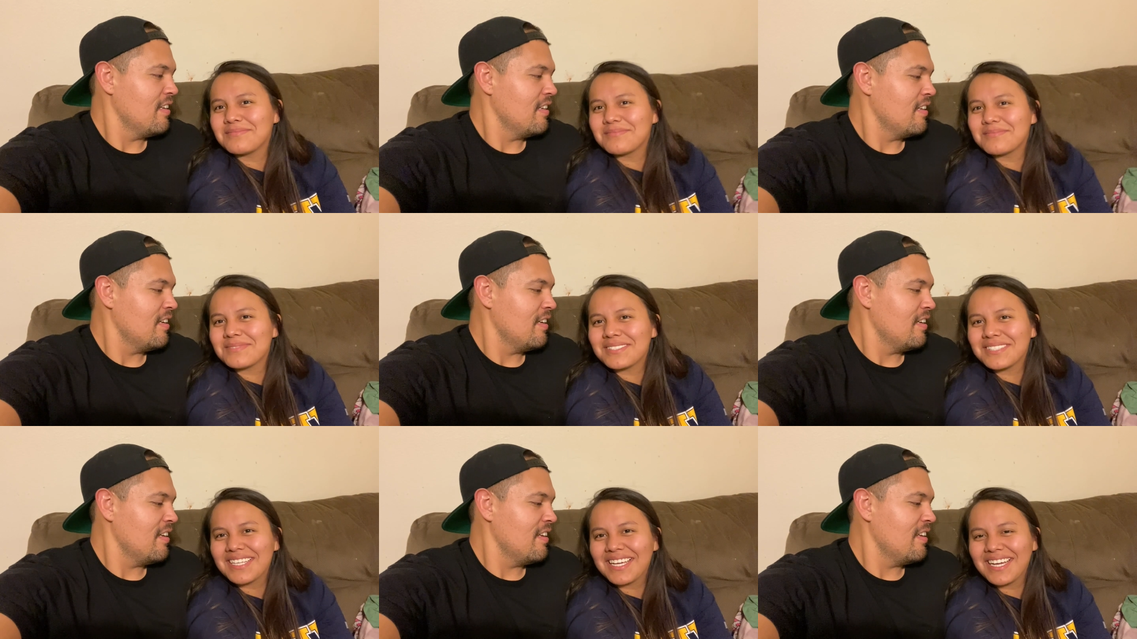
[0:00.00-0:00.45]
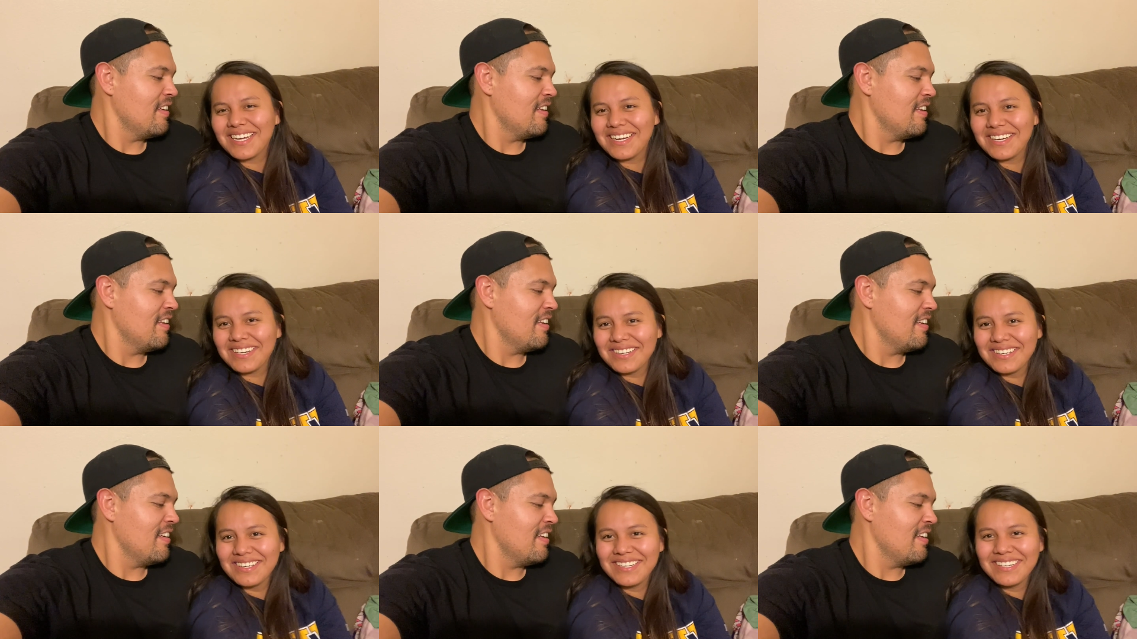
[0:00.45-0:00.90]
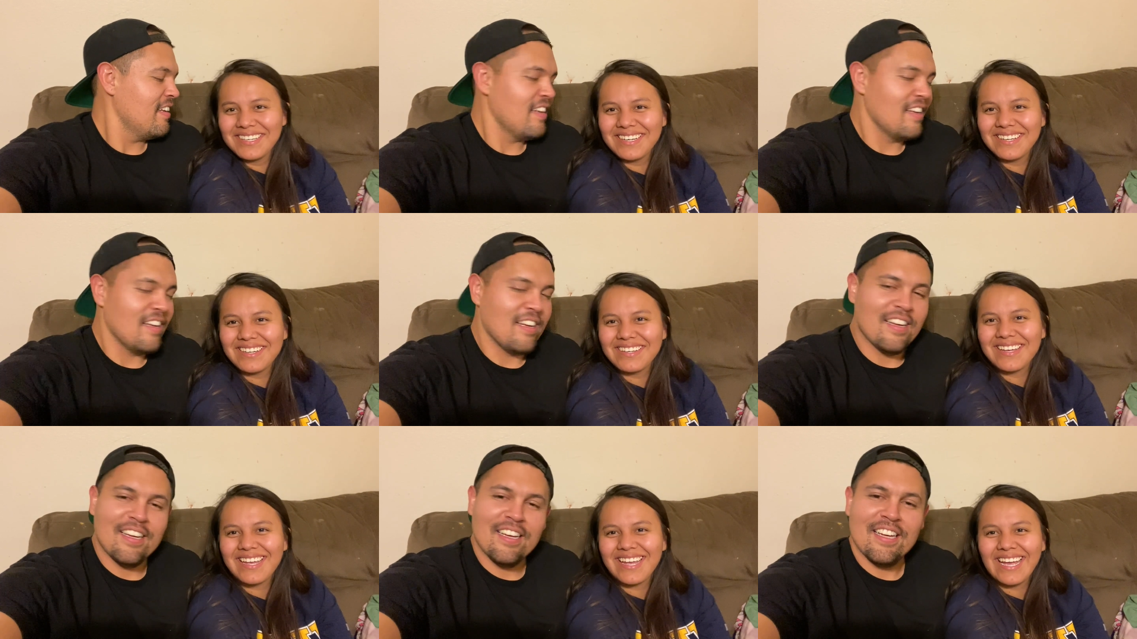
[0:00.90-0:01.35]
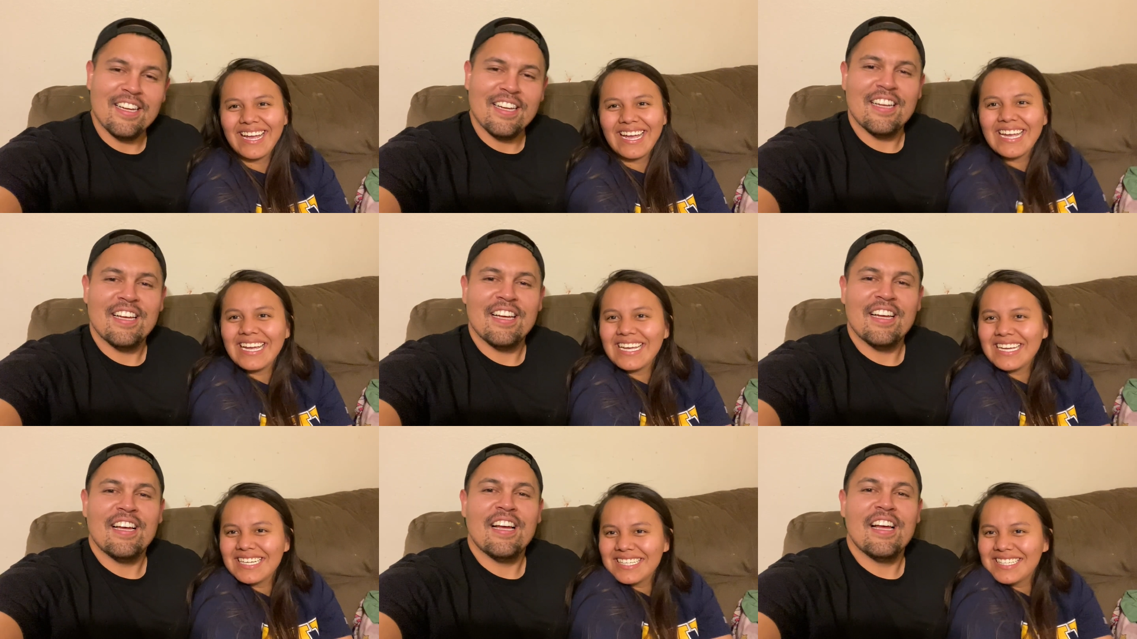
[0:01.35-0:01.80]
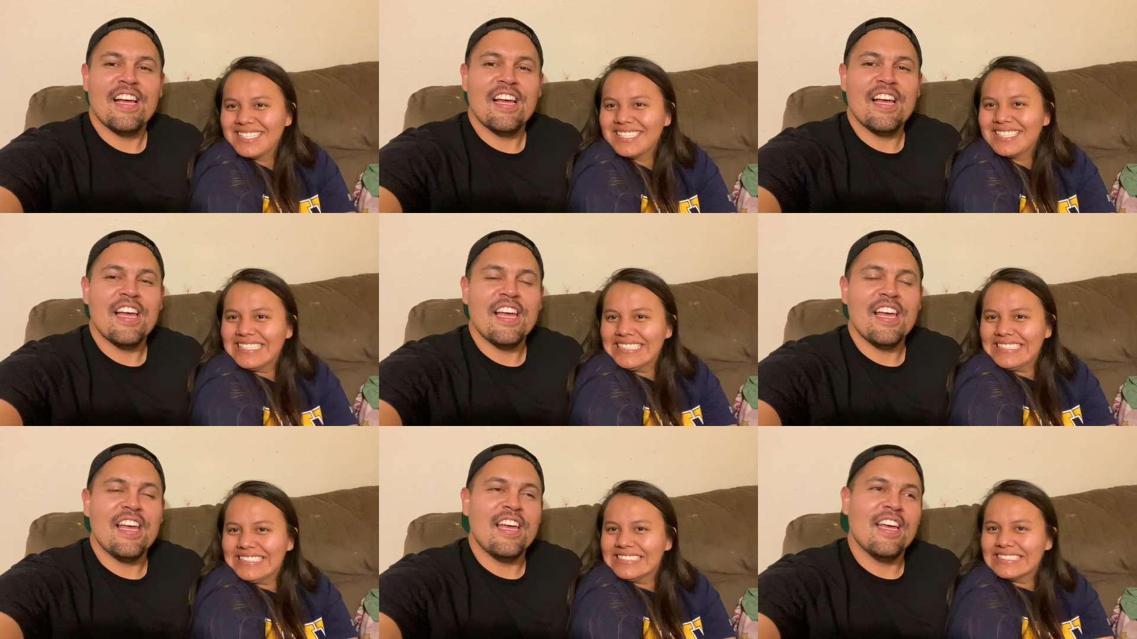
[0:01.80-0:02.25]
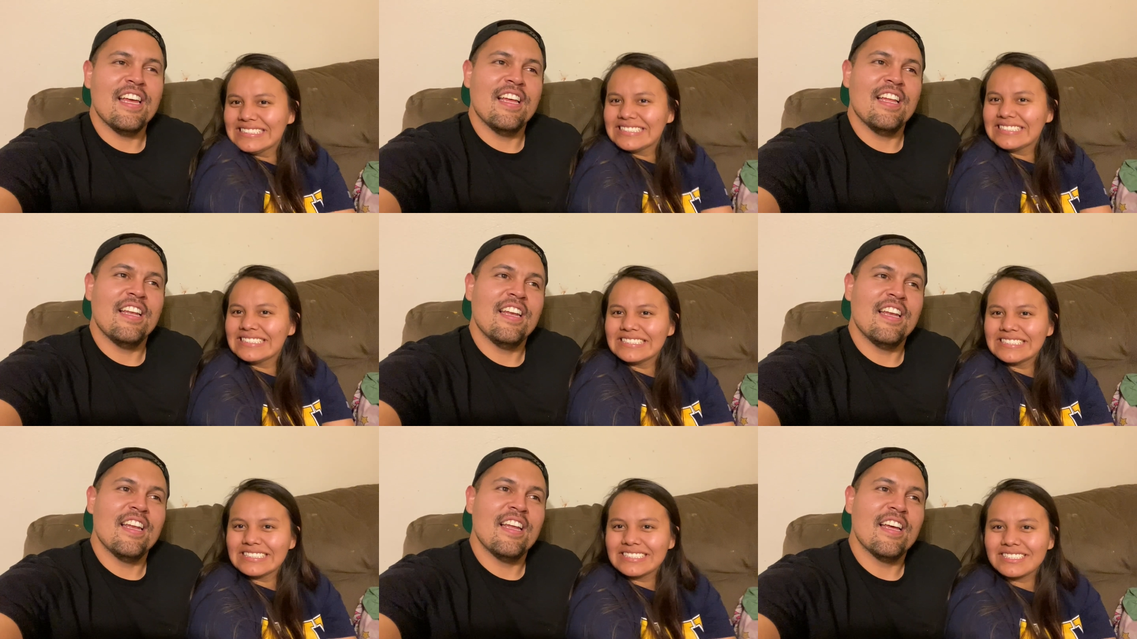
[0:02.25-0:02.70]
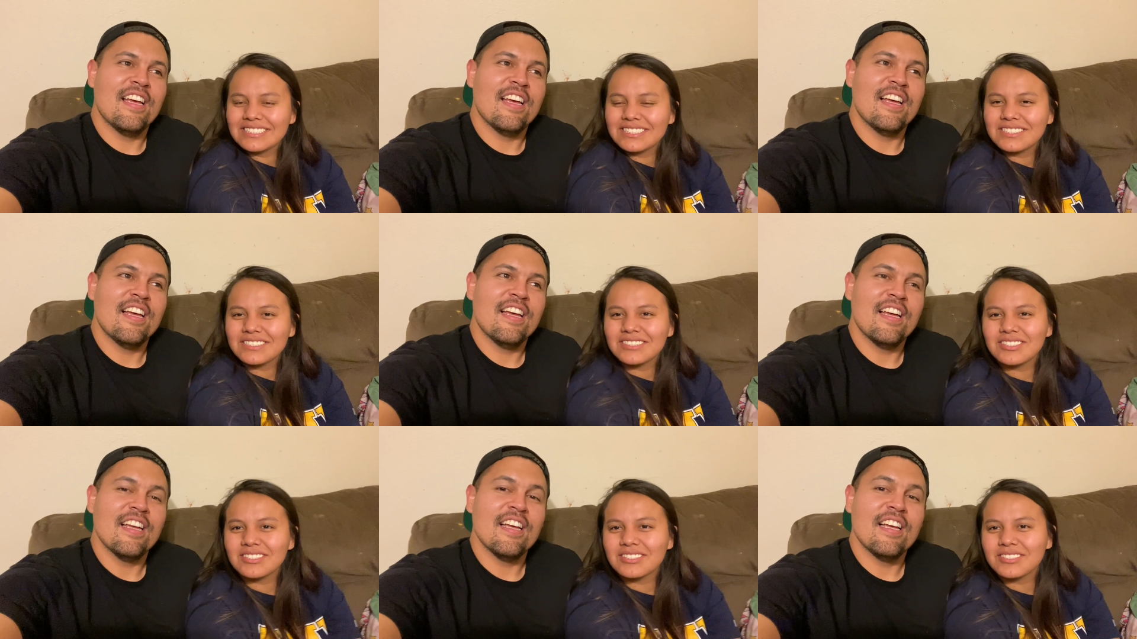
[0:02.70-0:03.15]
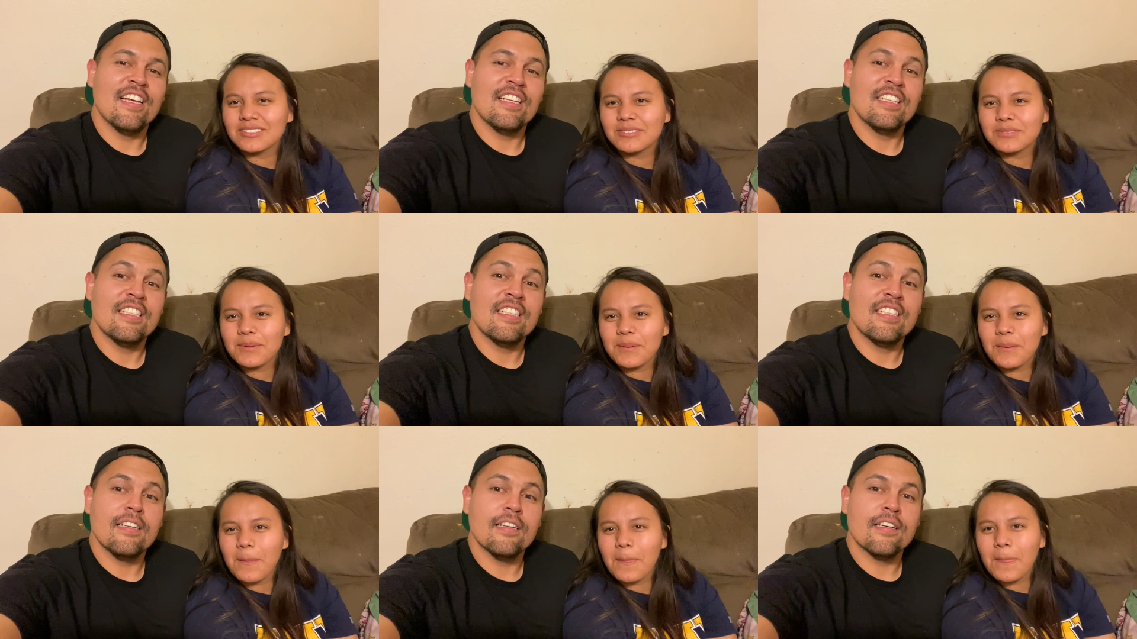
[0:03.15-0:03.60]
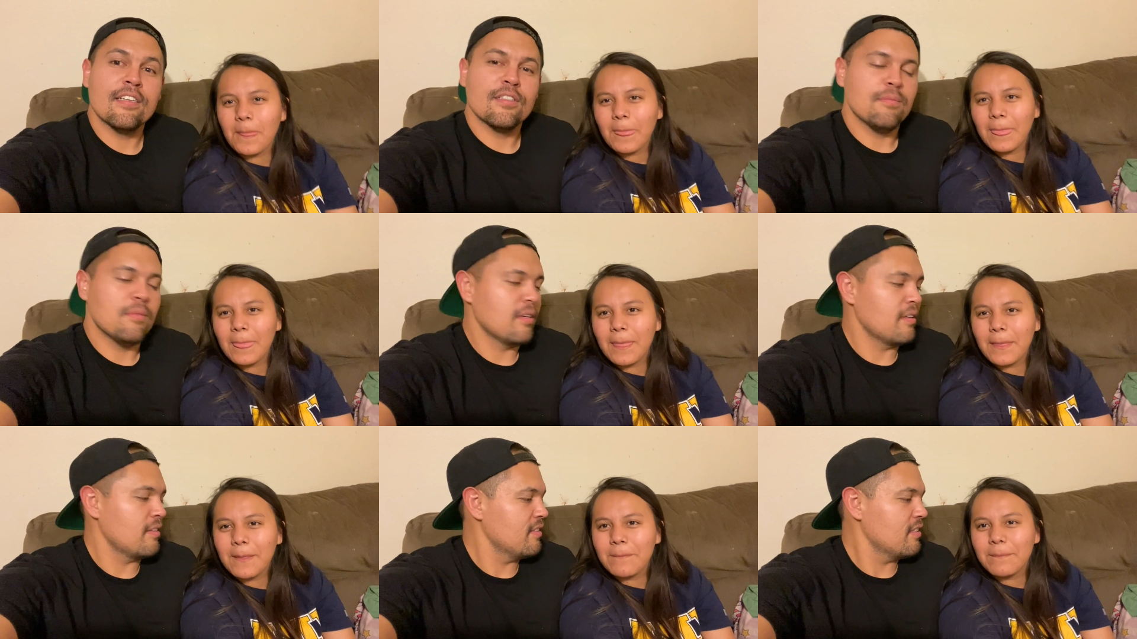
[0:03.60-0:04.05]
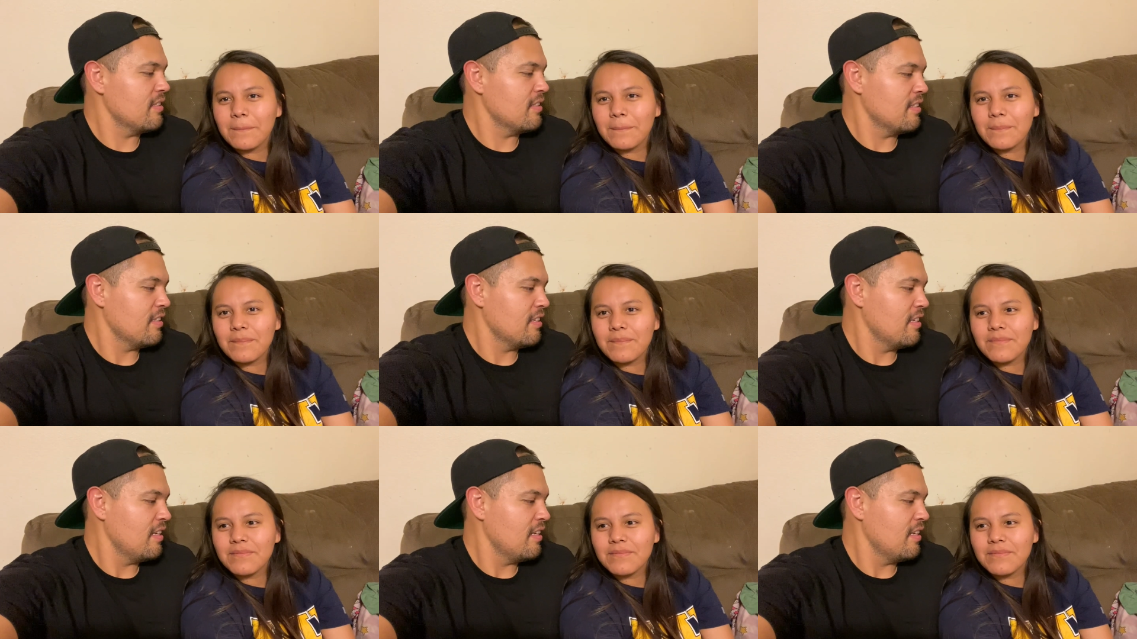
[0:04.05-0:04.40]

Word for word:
Speaker 1: I'm scared, okay? In six months.